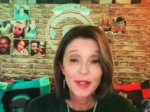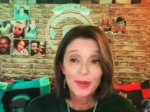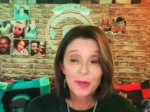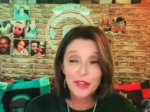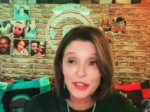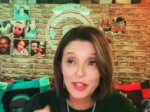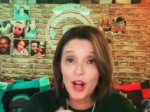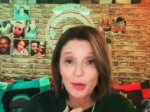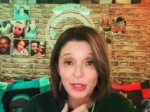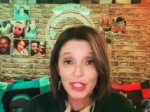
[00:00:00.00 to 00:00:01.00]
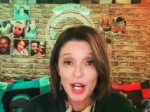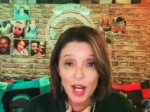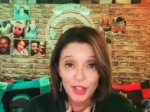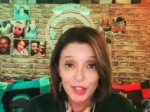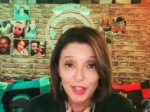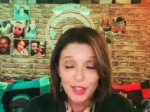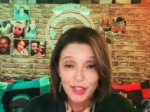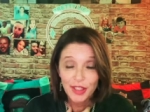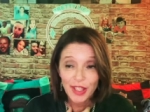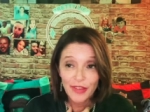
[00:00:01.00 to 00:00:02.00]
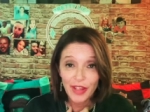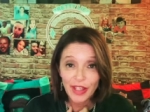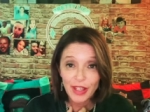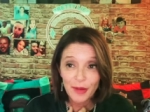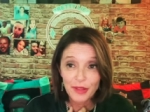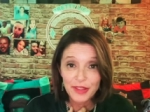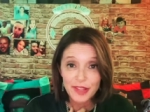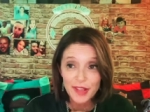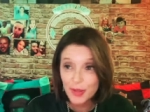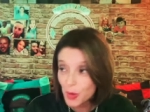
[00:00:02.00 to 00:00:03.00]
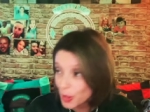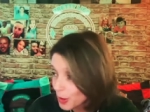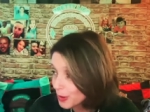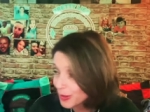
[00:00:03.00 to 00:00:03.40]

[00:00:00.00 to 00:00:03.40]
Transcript: with a dog with the collar and like he would say squirrel,